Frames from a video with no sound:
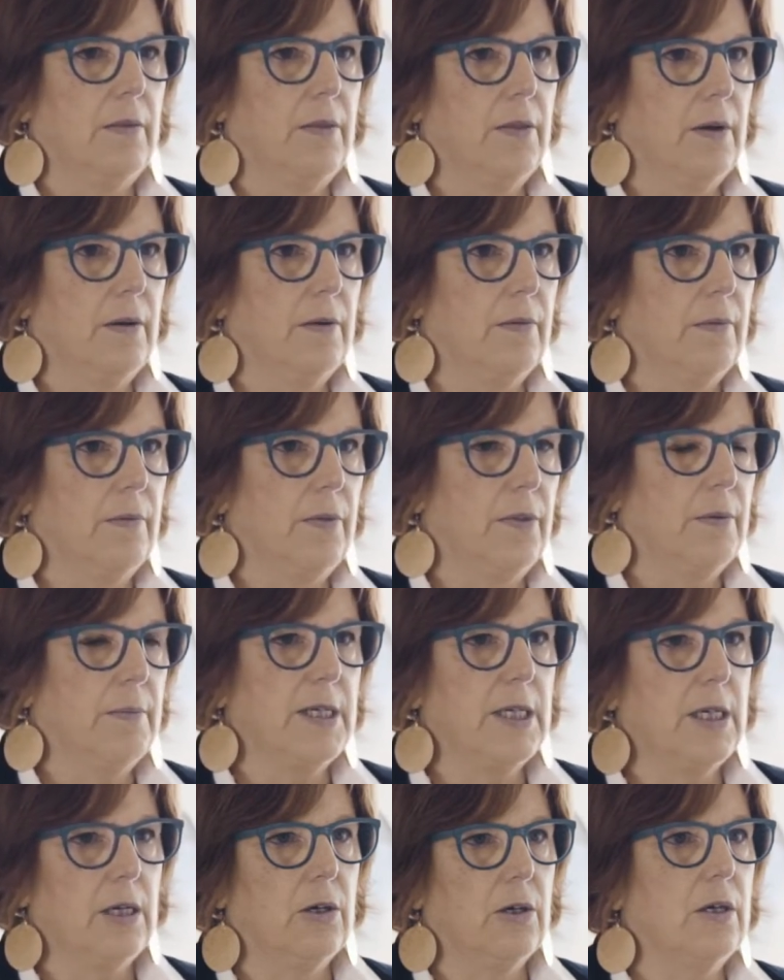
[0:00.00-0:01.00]
the
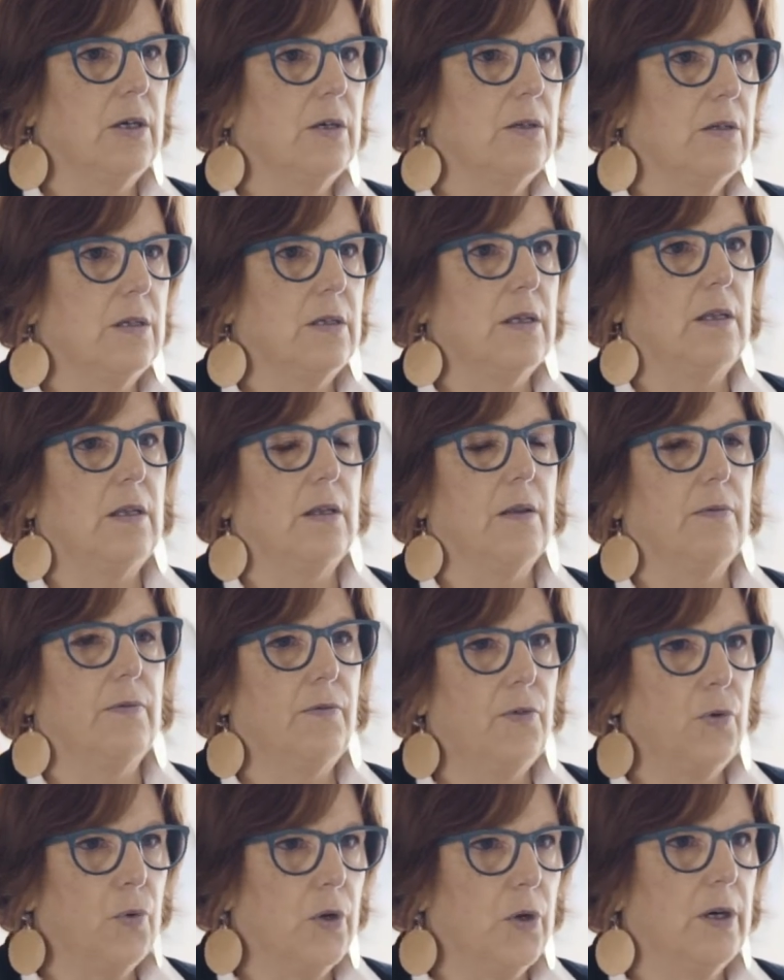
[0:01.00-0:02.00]
materials and the
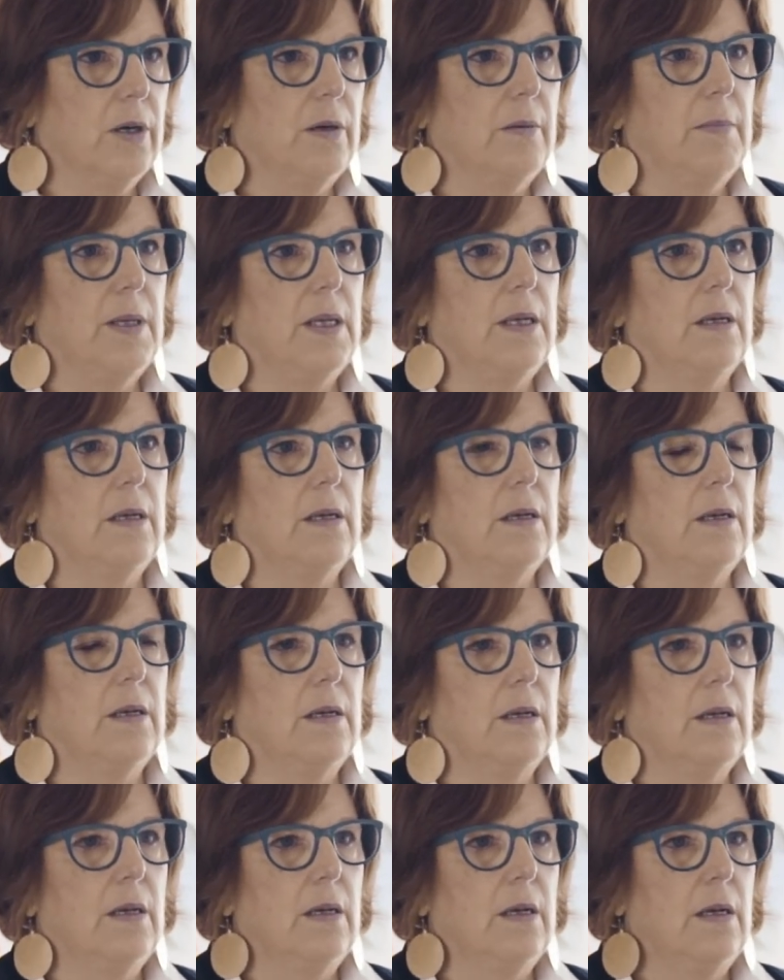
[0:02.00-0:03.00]
form, and
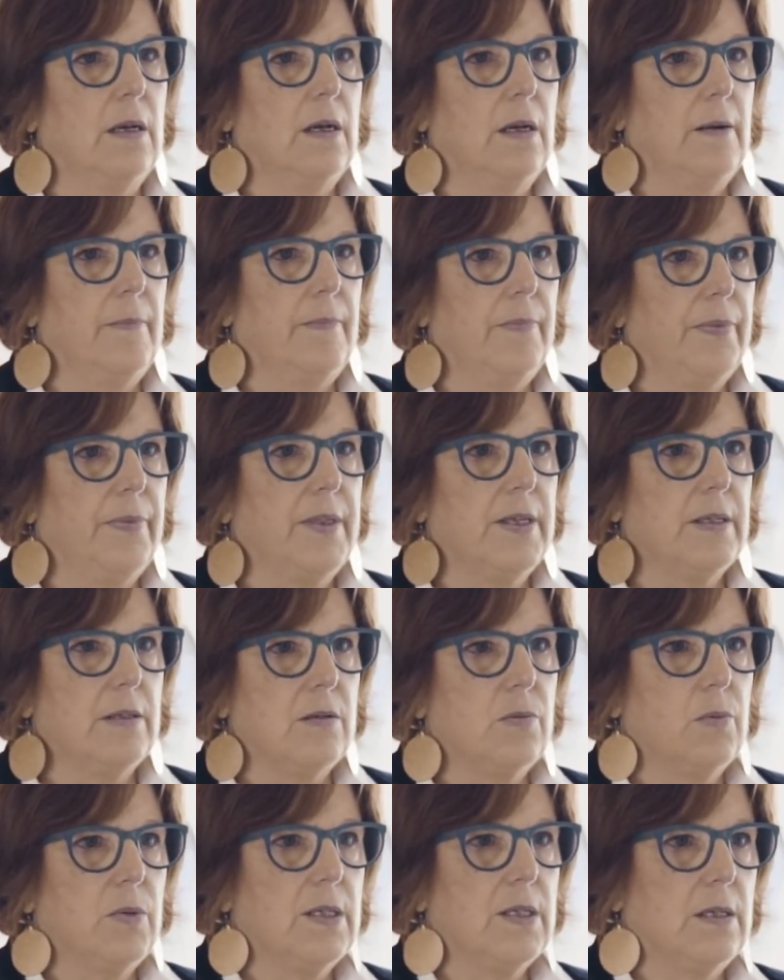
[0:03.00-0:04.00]

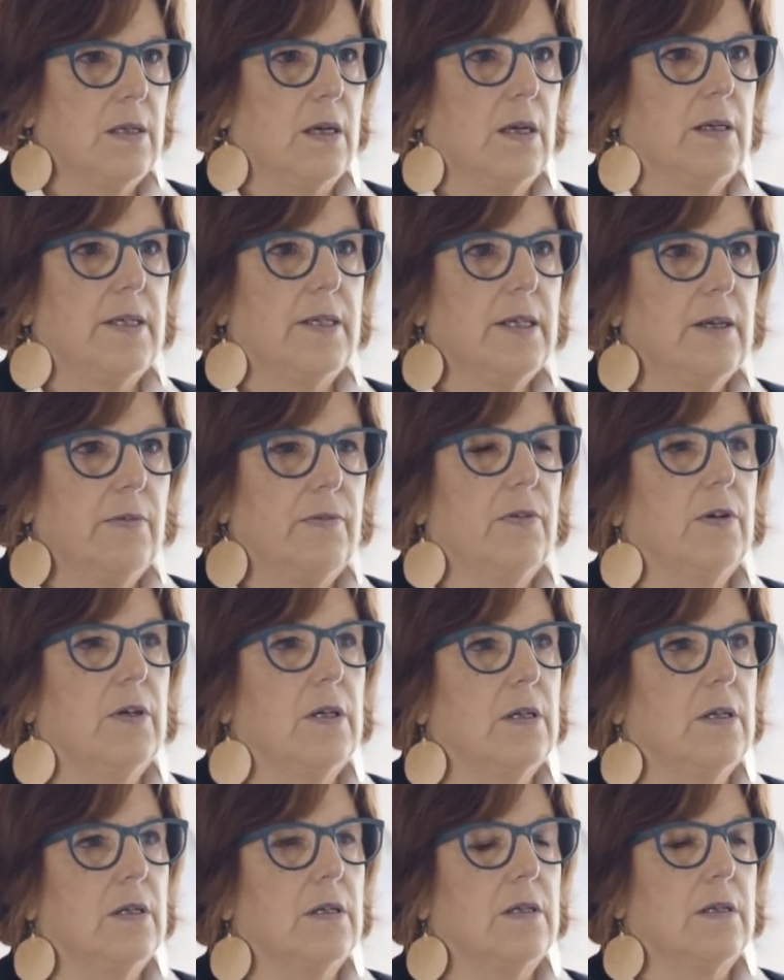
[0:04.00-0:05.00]
this was a
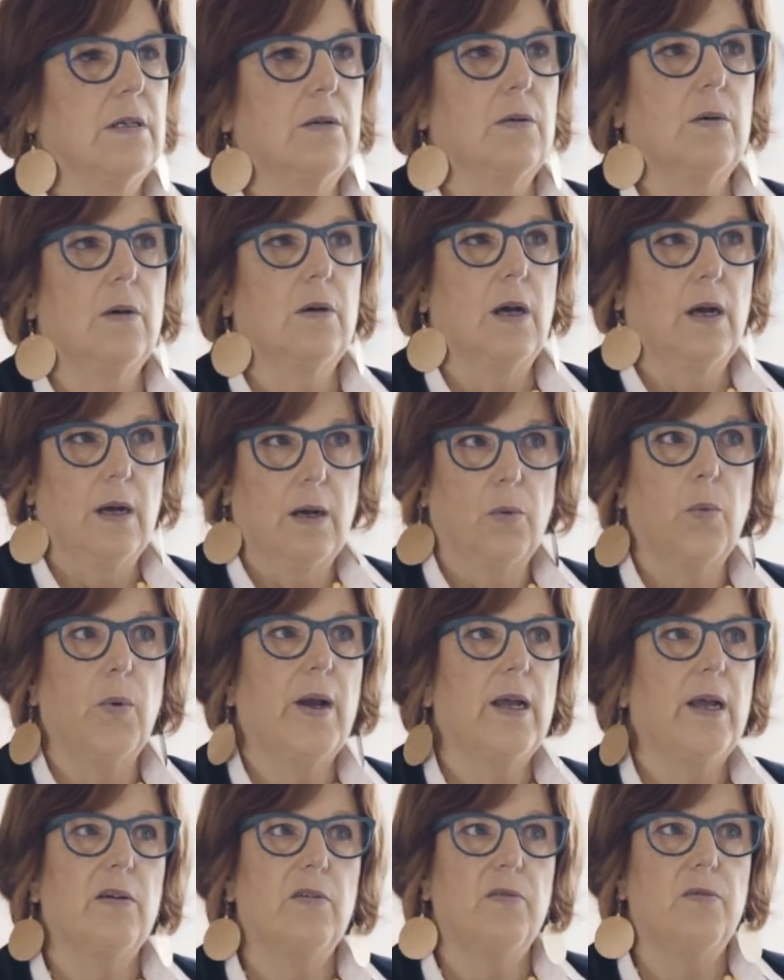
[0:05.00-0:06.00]
different
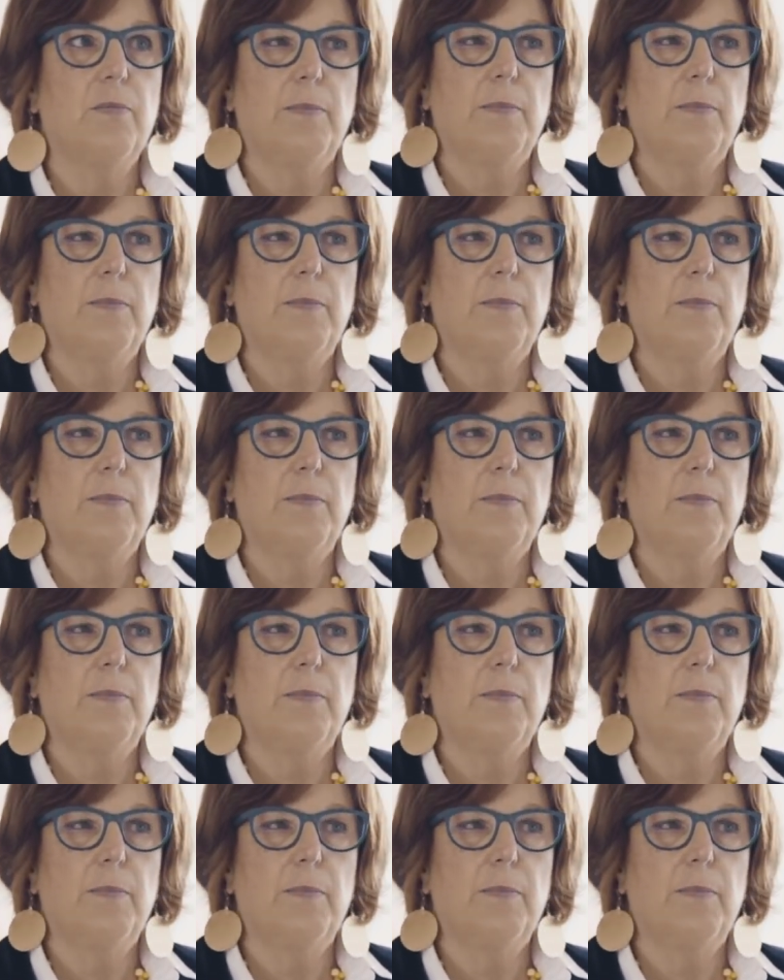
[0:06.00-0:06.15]
way of